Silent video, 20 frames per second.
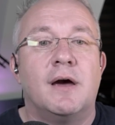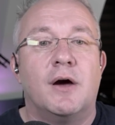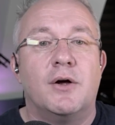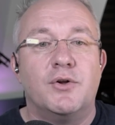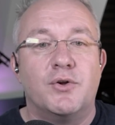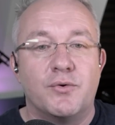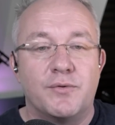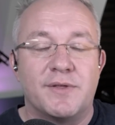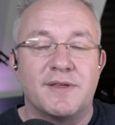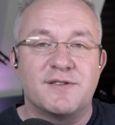
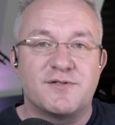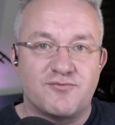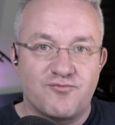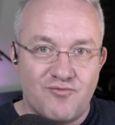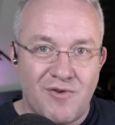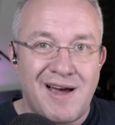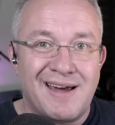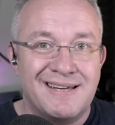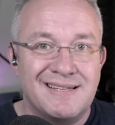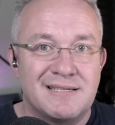and do things
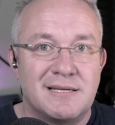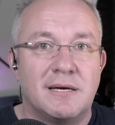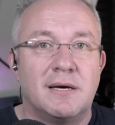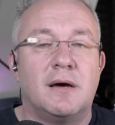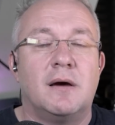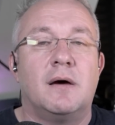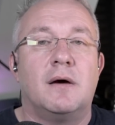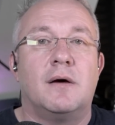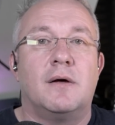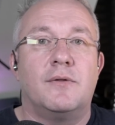right
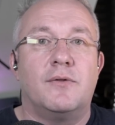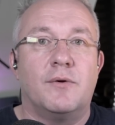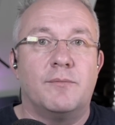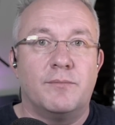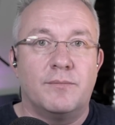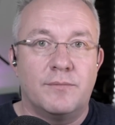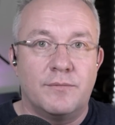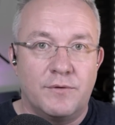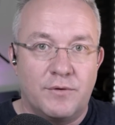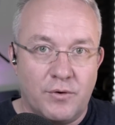
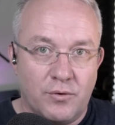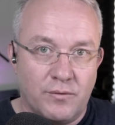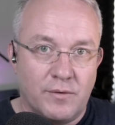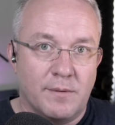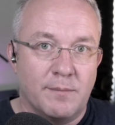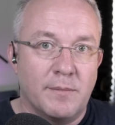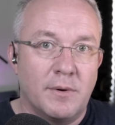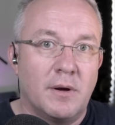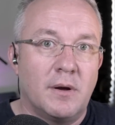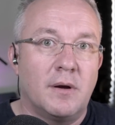than do
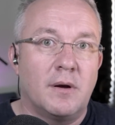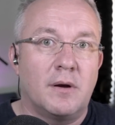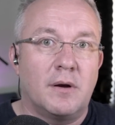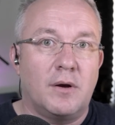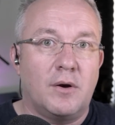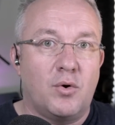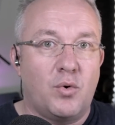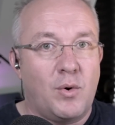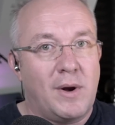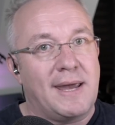them
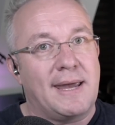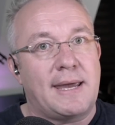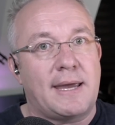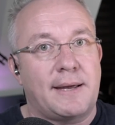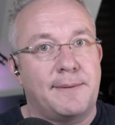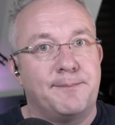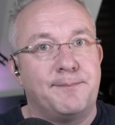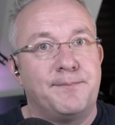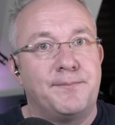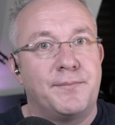
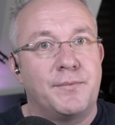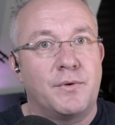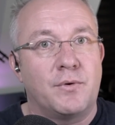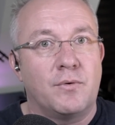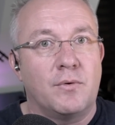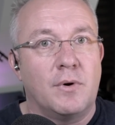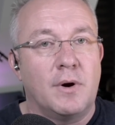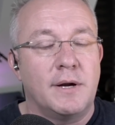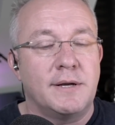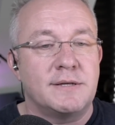quick.
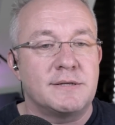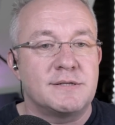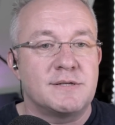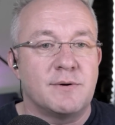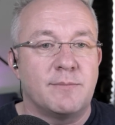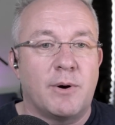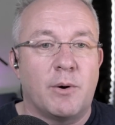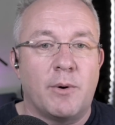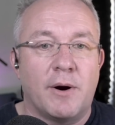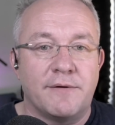Right?
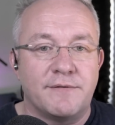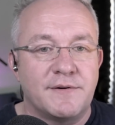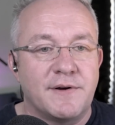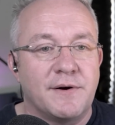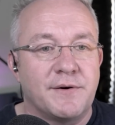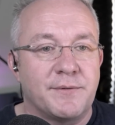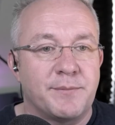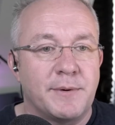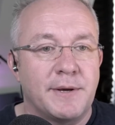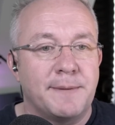So my wife
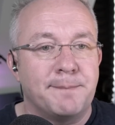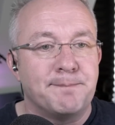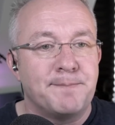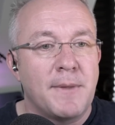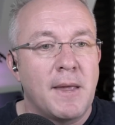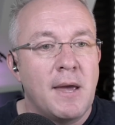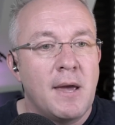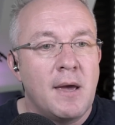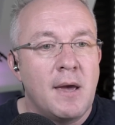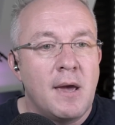tells me.
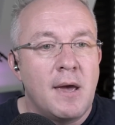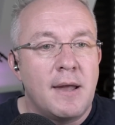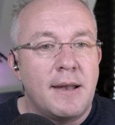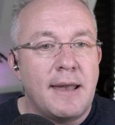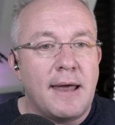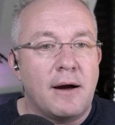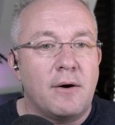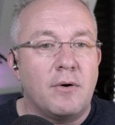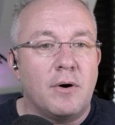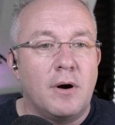
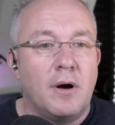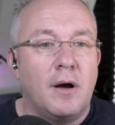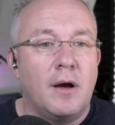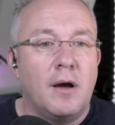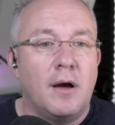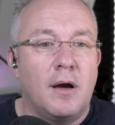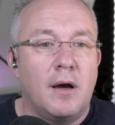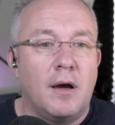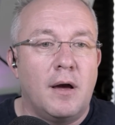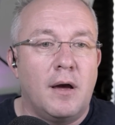Now,
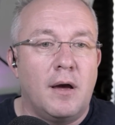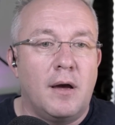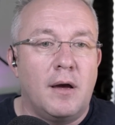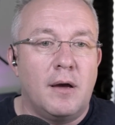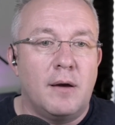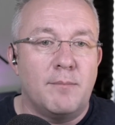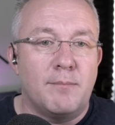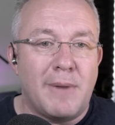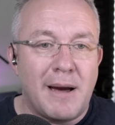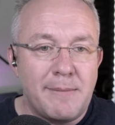
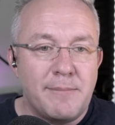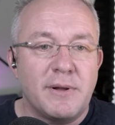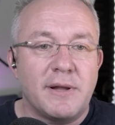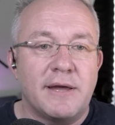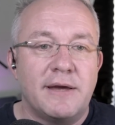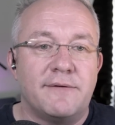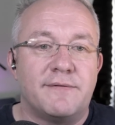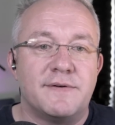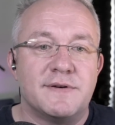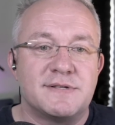my
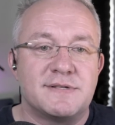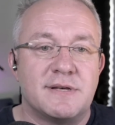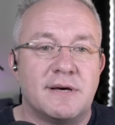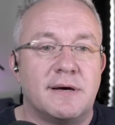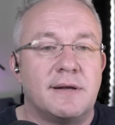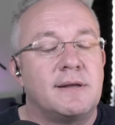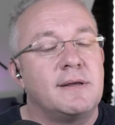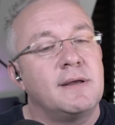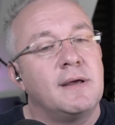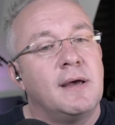belief is
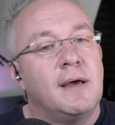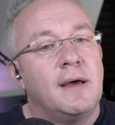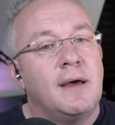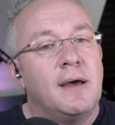that